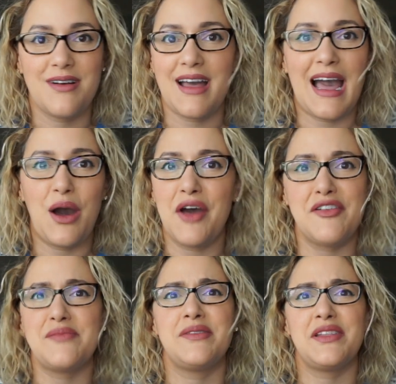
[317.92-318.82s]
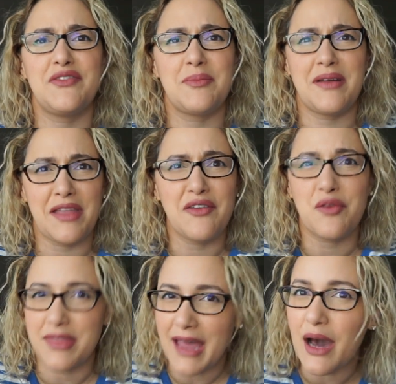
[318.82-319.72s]
how have I been living my life
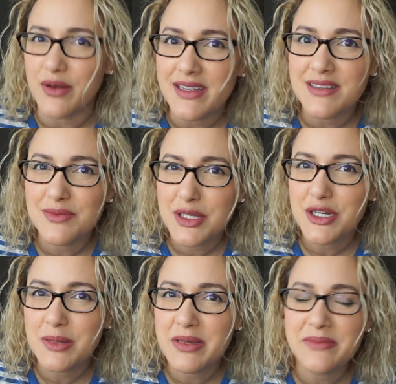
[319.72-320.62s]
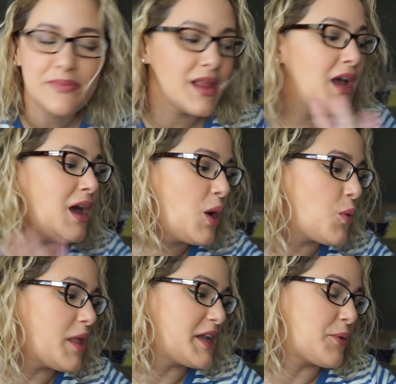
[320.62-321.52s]
without it? You know what I mean?
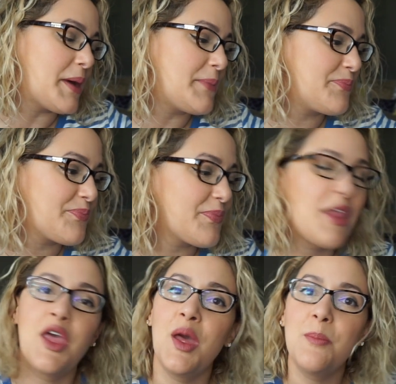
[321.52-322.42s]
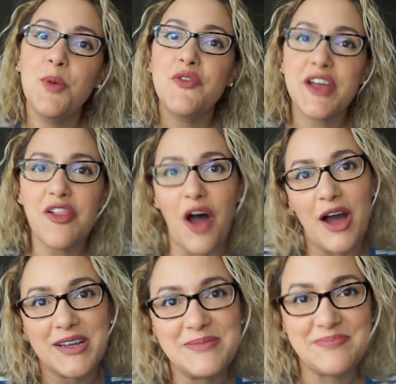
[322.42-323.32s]
Well, anyway, moving
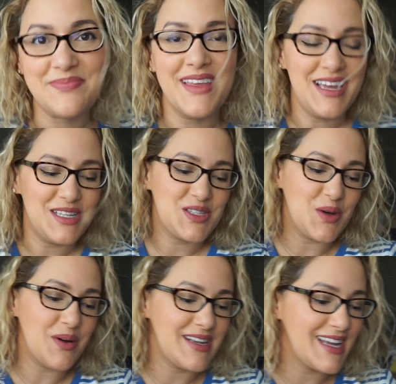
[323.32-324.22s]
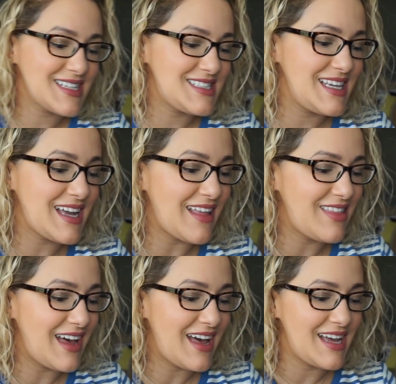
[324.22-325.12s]
along. So next thing
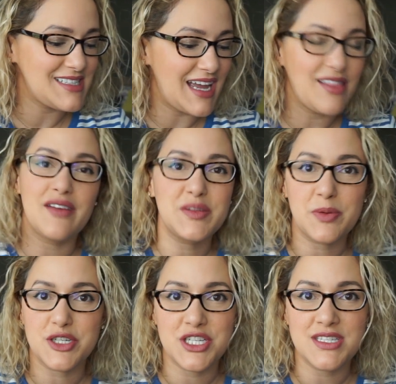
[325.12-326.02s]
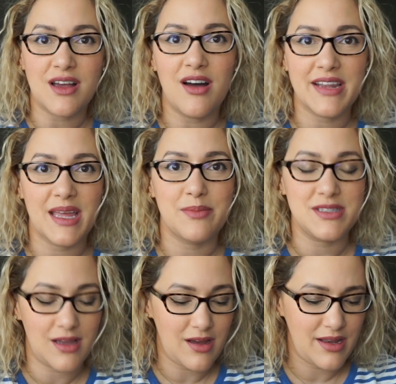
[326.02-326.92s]
that I love to purchase on
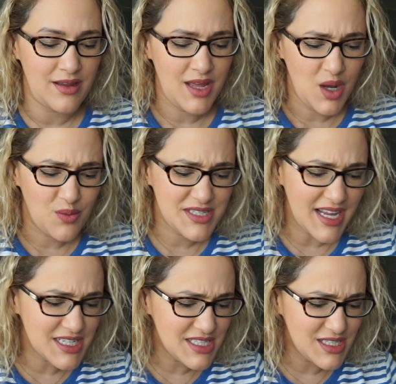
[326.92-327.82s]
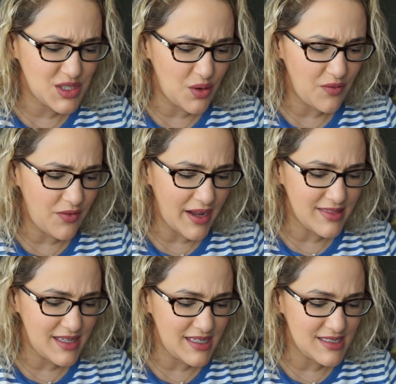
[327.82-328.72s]
Amazon, which I actually don't
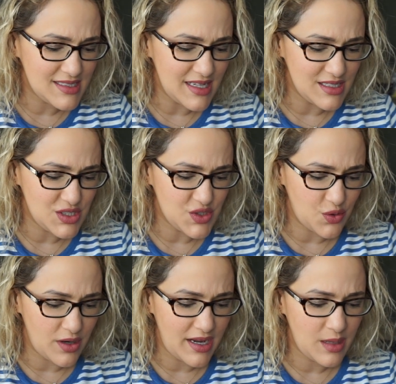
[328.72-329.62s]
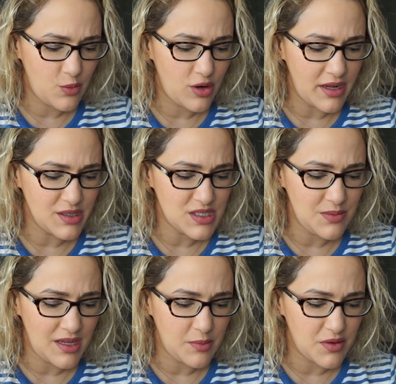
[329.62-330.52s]
find these in store anymore. I used to
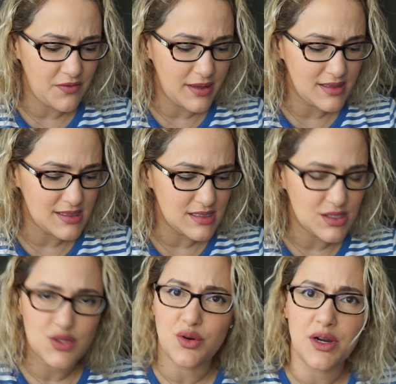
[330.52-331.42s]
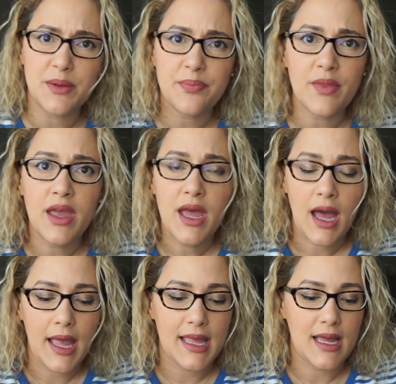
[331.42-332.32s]
be able to find these in store,
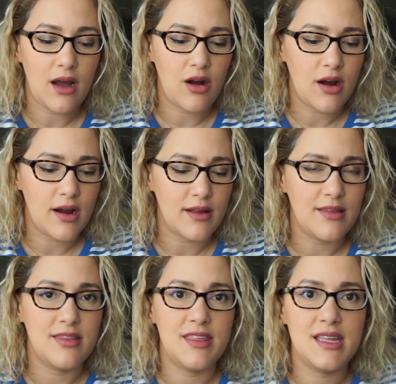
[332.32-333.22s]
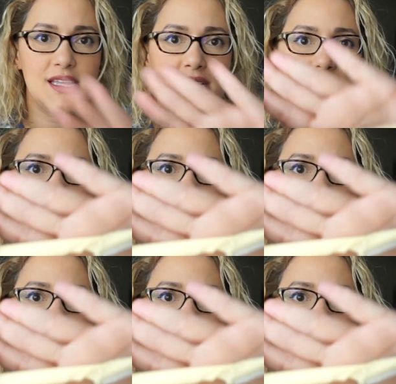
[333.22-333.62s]
are these